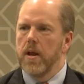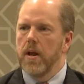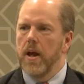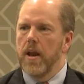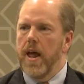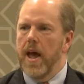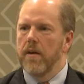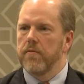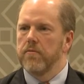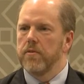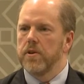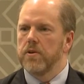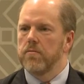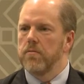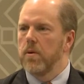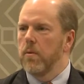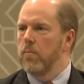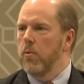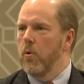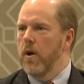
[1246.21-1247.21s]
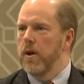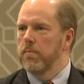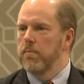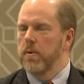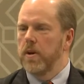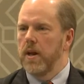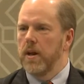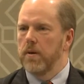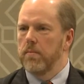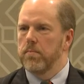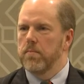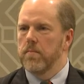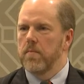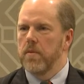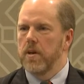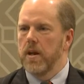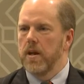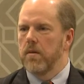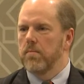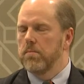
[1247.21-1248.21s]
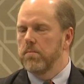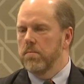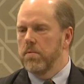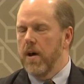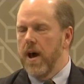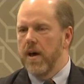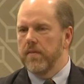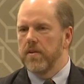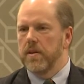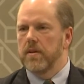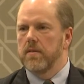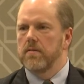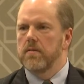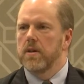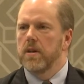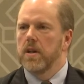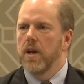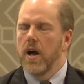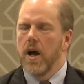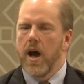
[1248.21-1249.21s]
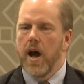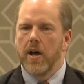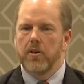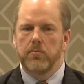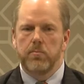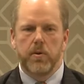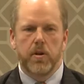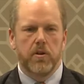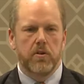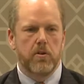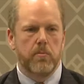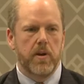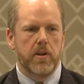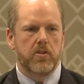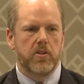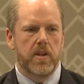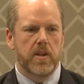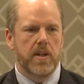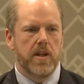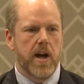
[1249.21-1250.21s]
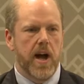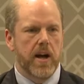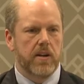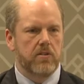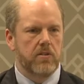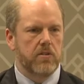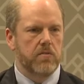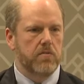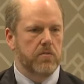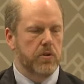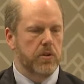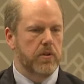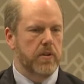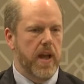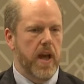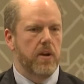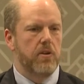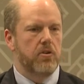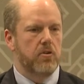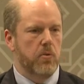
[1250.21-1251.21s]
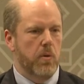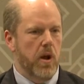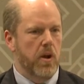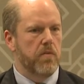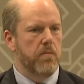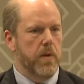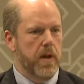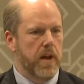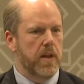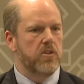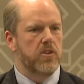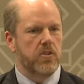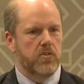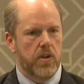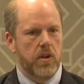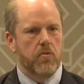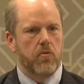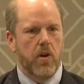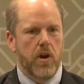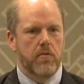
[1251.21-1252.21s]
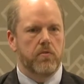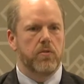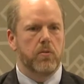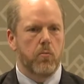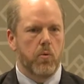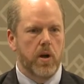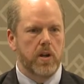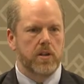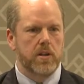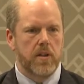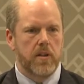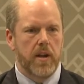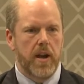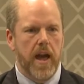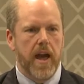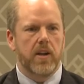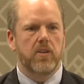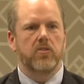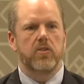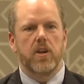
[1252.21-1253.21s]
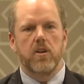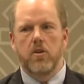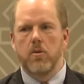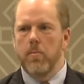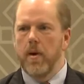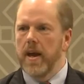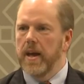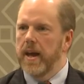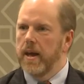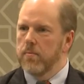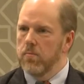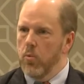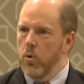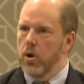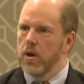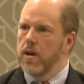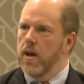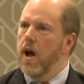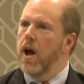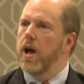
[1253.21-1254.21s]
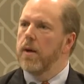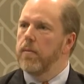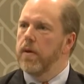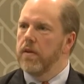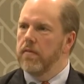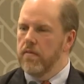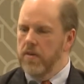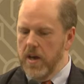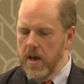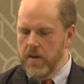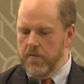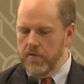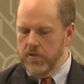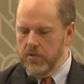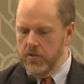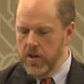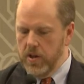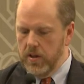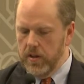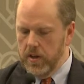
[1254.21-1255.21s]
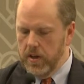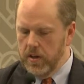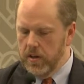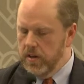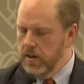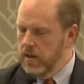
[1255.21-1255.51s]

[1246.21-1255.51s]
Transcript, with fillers: an average appointment in a, in a private hospital, you may see the doctor for 10 or 12 minutes as they run from one to the next, and you may get more time at a VA facility.